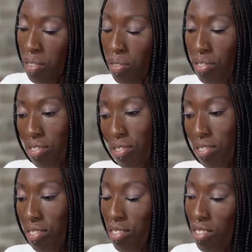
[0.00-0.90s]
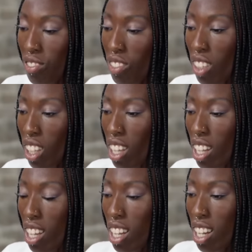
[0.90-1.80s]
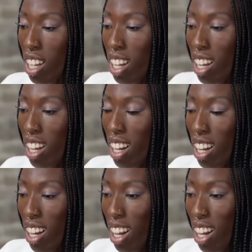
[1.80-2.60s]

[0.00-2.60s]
(no one is talking)